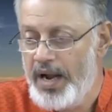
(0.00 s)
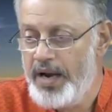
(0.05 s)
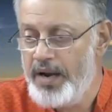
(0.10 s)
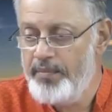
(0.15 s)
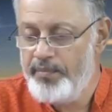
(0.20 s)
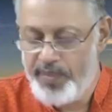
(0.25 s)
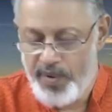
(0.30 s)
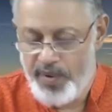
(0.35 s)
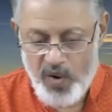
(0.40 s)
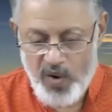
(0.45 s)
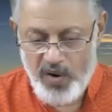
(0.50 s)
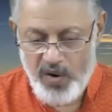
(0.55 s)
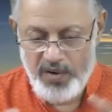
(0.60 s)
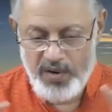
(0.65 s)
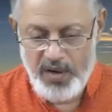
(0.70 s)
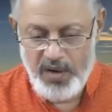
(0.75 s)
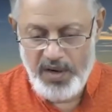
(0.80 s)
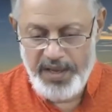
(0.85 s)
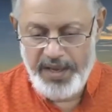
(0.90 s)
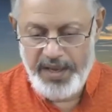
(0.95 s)
And
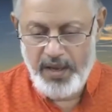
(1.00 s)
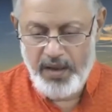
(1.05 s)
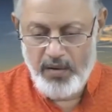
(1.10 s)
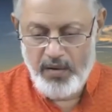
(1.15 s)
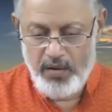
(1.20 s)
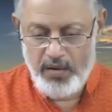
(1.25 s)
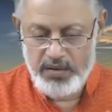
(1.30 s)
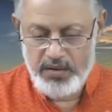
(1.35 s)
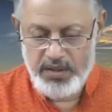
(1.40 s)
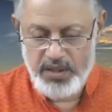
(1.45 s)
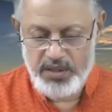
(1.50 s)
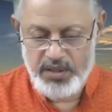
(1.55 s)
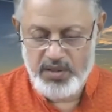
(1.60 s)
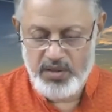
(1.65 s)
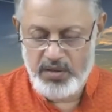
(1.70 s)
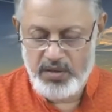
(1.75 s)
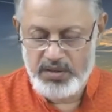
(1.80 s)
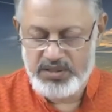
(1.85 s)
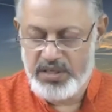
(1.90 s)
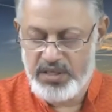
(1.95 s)
broadly, all the
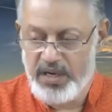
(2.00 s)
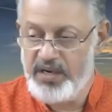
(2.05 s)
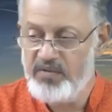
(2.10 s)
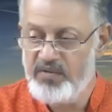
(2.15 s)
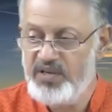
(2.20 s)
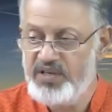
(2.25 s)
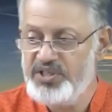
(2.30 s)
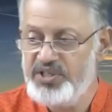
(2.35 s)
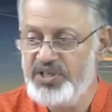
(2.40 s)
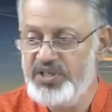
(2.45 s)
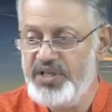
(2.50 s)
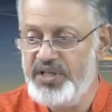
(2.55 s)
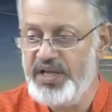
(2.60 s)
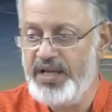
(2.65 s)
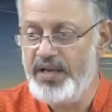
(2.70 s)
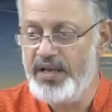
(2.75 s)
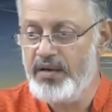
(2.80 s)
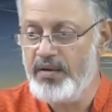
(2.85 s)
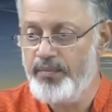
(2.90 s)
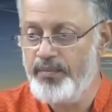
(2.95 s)
thoughts converging
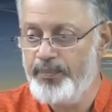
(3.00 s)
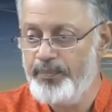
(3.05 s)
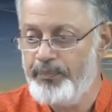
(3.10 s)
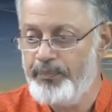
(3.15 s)
there,